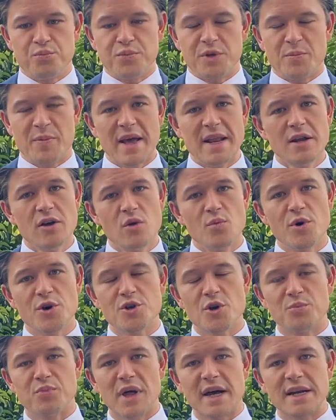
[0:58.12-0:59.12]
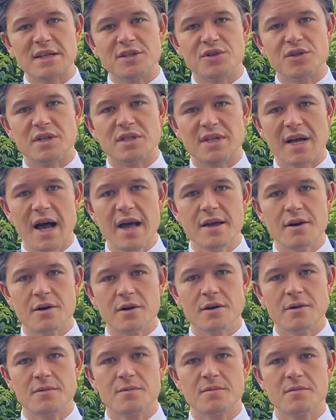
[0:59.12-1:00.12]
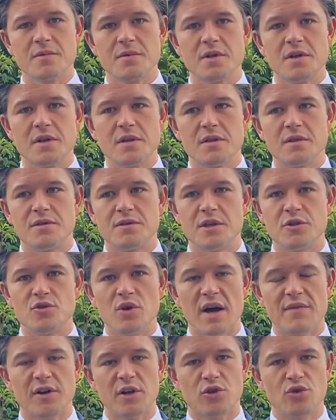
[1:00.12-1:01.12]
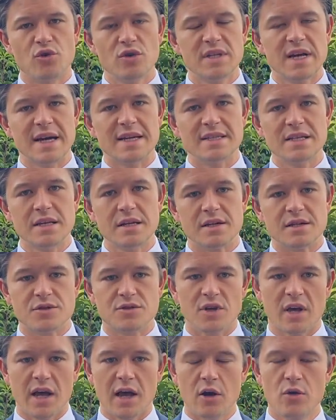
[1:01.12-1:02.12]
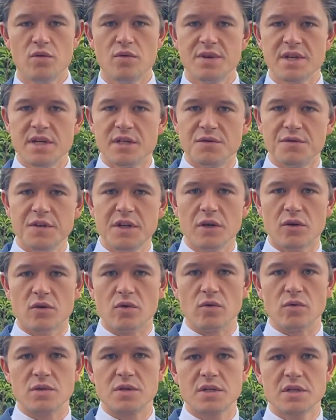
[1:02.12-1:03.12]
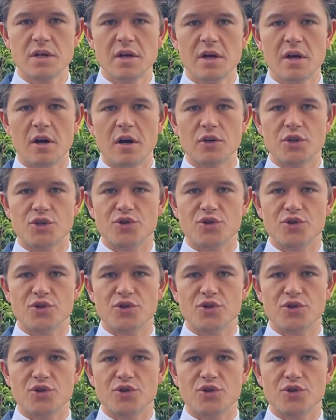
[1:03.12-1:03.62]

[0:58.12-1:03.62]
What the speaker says: depending on where you're planning to retire, that you have a good idea as to how these vehicles are